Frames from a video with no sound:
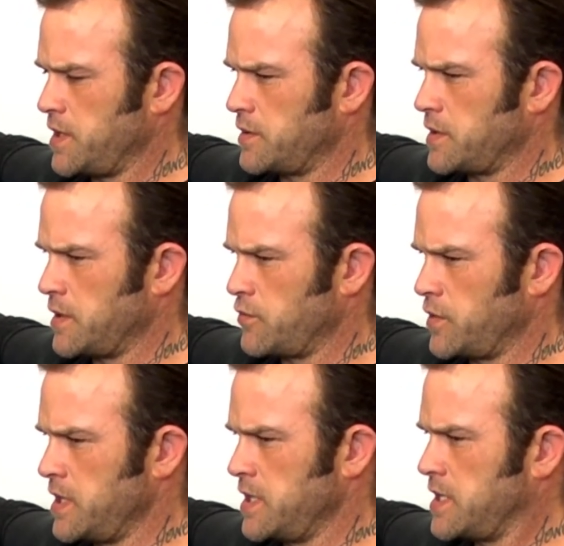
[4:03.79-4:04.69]
that
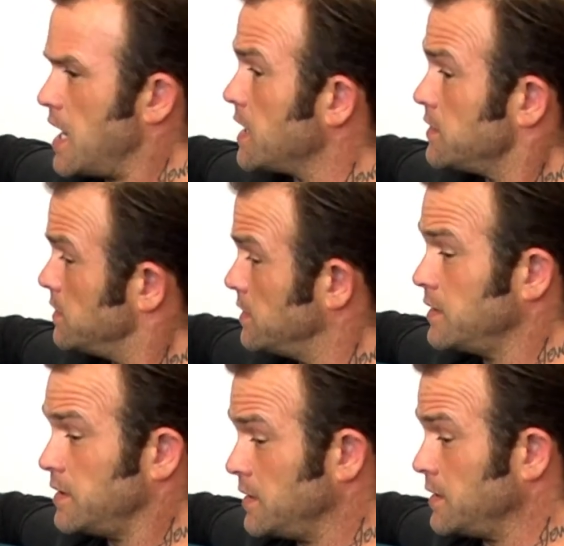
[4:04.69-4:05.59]
really kind of
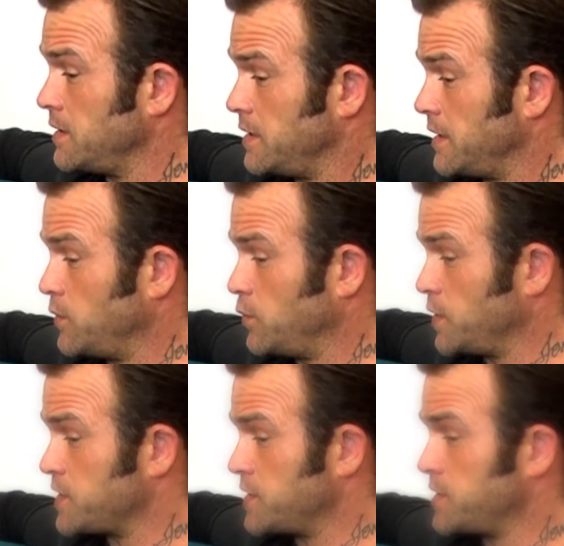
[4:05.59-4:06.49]

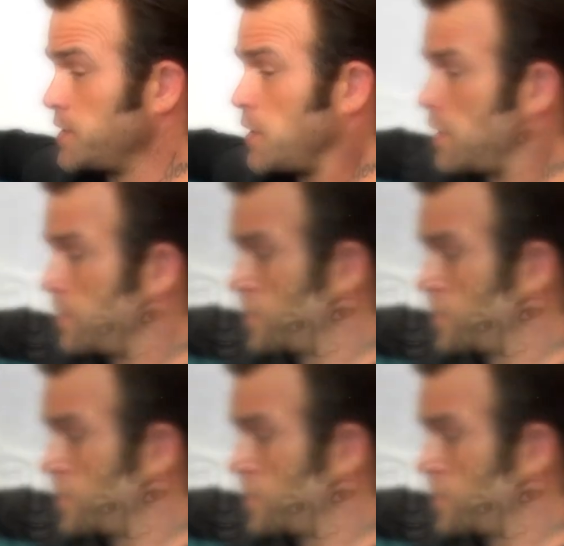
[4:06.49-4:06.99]
was the star